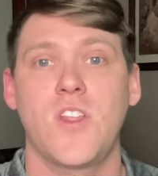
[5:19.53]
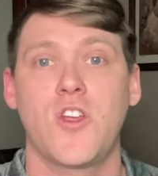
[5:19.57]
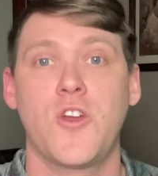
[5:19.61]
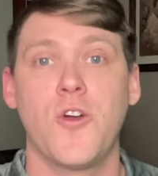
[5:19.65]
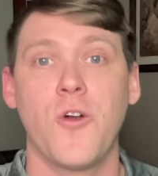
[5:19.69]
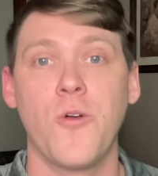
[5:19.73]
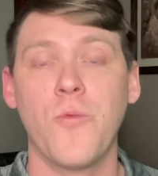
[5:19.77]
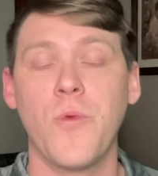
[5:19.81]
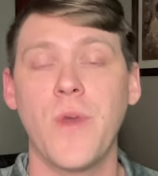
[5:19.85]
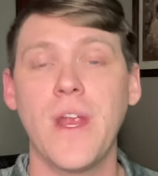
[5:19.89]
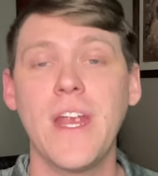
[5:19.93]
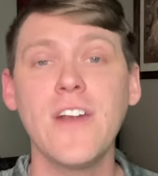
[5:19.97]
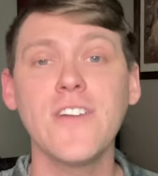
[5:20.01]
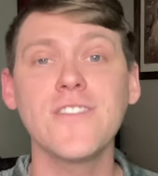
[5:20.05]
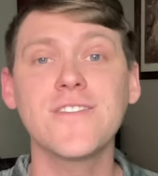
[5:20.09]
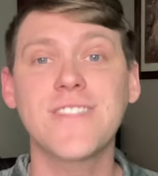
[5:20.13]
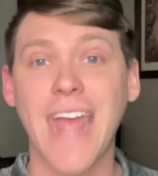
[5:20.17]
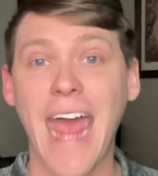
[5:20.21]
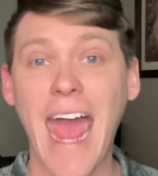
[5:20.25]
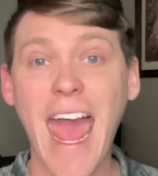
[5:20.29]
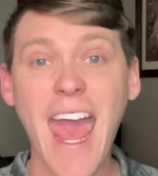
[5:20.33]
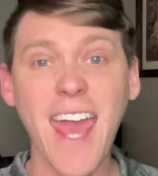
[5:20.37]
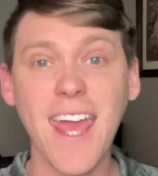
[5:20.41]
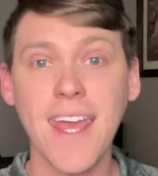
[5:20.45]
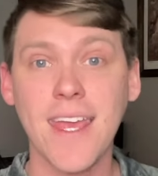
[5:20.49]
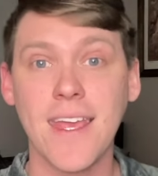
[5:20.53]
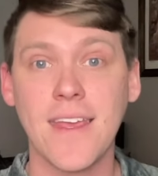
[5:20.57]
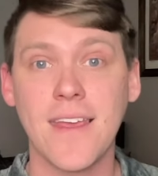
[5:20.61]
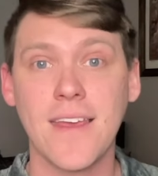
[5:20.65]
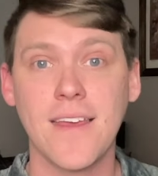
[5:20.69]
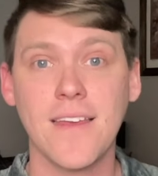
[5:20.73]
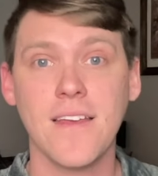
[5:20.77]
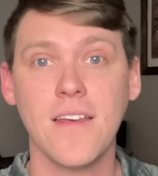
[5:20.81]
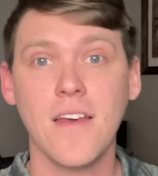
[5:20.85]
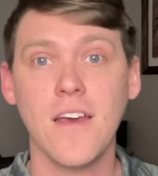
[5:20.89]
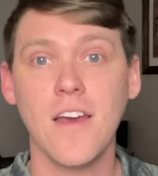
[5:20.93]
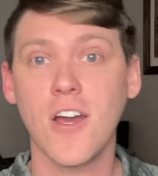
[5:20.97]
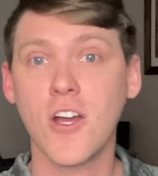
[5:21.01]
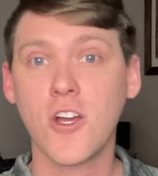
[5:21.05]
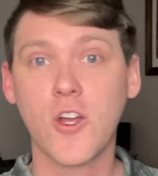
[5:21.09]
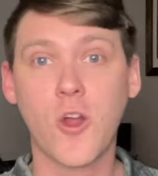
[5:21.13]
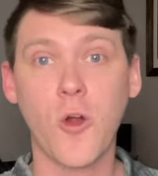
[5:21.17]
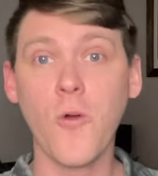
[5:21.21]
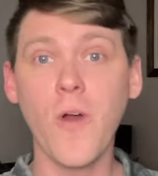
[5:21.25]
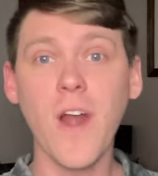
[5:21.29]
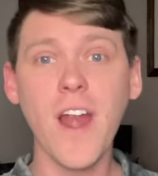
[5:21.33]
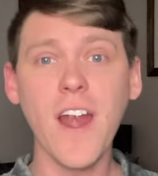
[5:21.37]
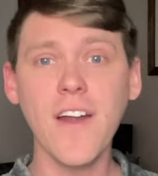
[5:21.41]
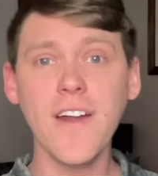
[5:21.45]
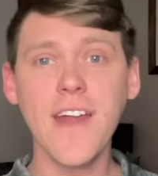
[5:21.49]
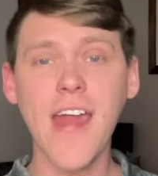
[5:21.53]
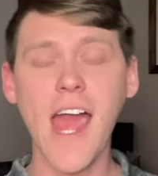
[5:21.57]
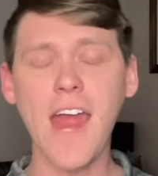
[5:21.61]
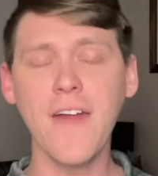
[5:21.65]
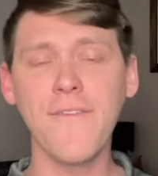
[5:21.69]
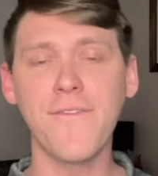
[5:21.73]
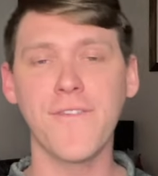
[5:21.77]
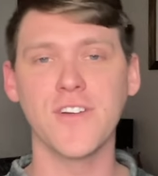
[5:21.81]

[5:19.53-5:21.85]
Career day. Career day